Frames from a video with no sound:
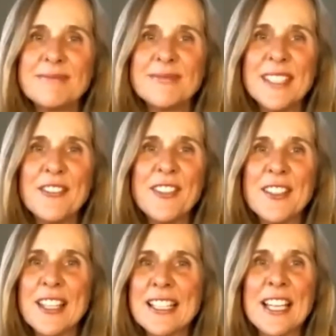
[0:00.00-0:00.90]
You
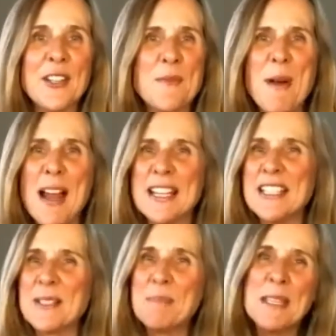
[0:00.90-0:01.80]
feeling like your mind
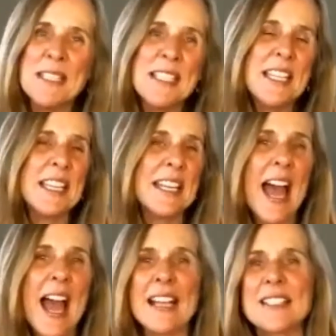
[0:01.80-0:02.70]
is busy and
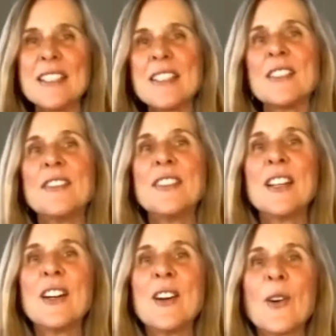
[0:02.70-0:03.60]
active,
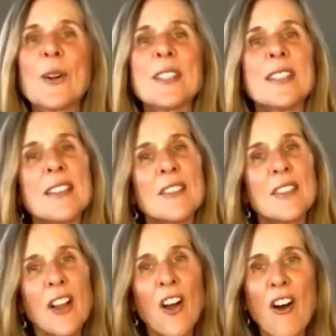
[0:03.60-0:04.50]
or is it
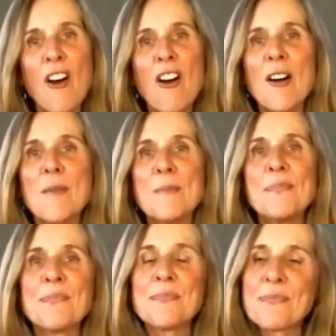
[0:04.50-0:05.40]

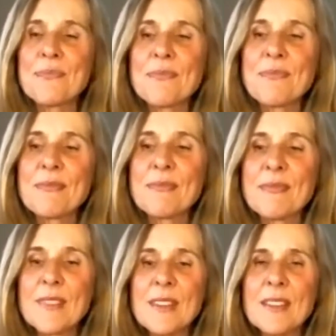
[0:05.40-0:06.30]
calm?
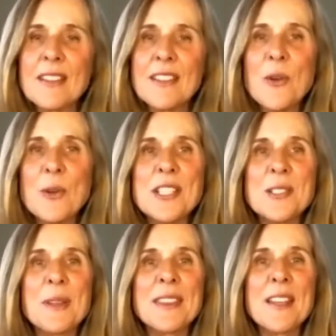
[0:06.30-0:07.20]
Notice
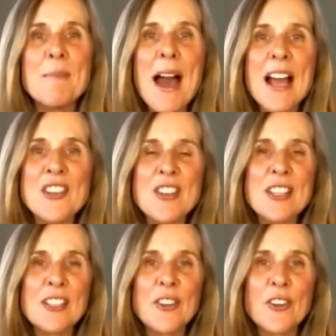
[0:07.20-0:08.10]
with compassion
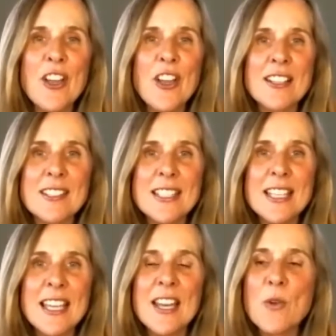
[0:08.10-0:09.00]
and
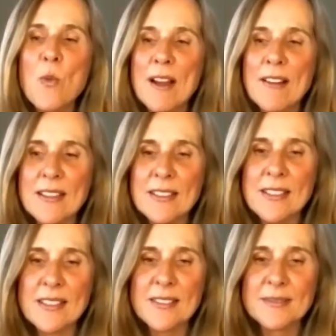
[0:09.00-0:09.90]
curiosity and
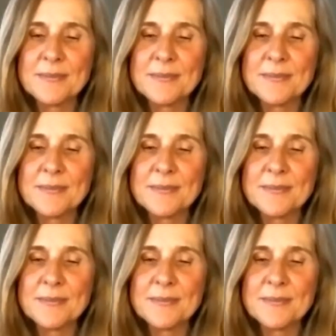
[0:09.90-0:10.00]
awareness.